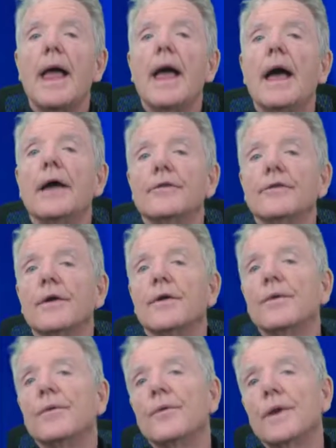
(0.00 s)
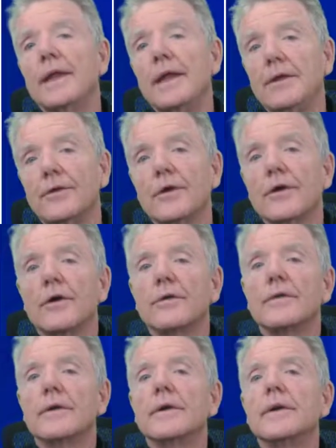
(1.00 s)
And so when he took
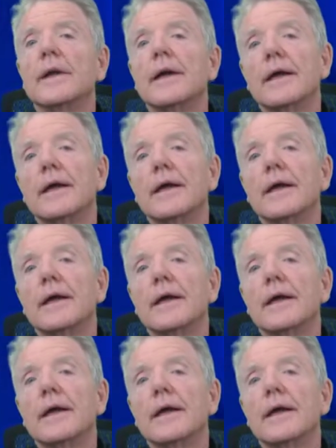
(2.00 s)
over,